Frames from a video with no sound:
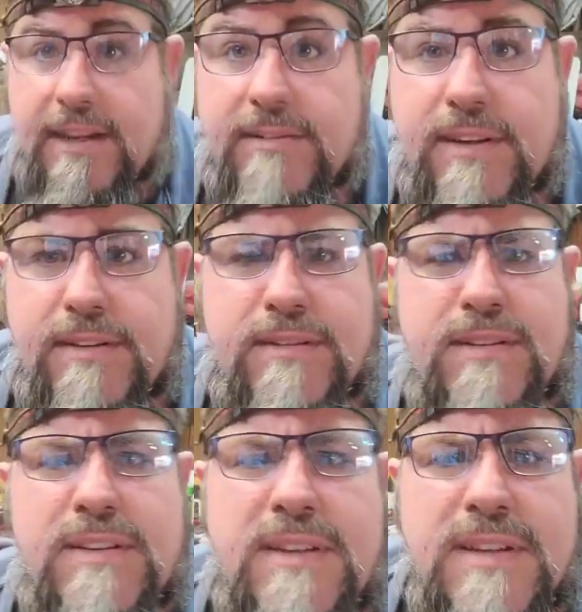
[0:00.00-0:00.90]
I don't know
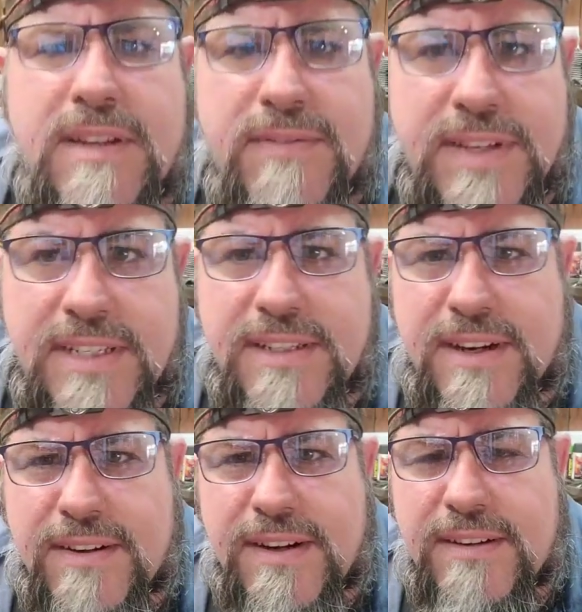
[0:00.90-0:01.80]
if it's
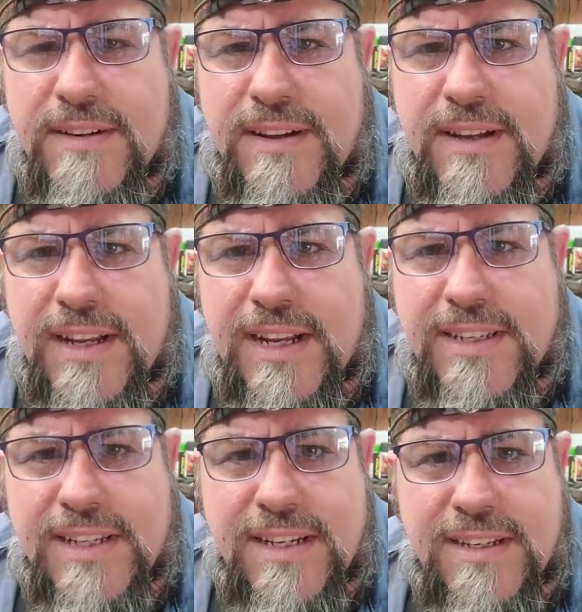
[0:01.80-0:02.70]
dirty or not. How's it